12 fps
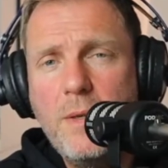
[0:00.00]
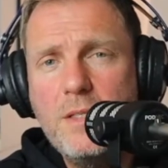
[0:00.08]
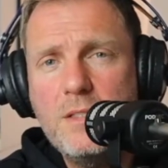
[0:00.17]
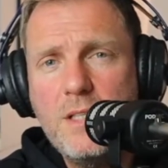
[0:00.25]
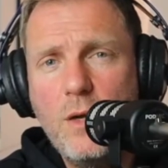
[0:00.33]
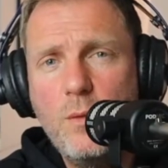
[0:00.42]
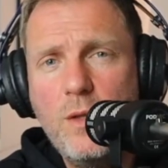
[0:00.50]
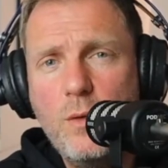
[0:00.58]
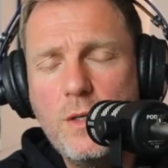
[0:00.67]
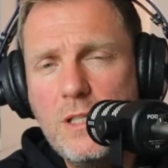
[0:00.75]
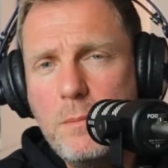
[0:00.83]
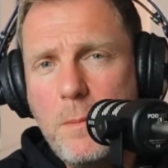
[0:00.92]
maybe tell
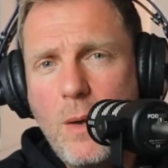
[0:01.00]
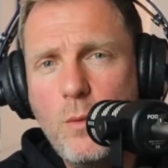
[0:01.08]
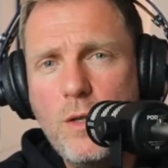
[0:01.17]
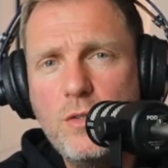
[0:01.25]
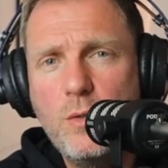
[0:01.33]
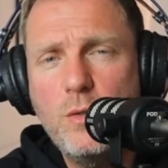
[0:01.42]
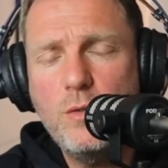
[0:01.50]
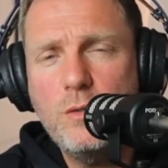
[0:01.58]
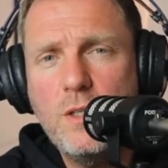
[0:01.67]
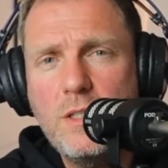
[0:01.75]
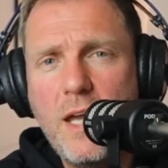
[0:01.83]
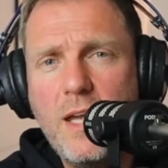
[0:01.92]
the audience a little bit about what you
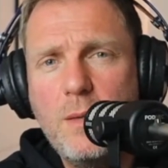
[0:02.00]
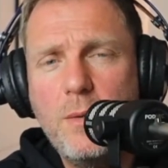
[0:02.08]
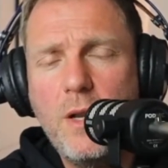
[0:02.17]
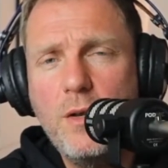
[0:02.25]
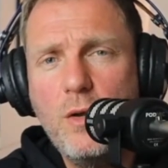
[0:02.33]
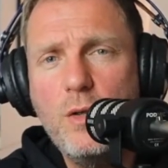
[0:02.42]
do during the day.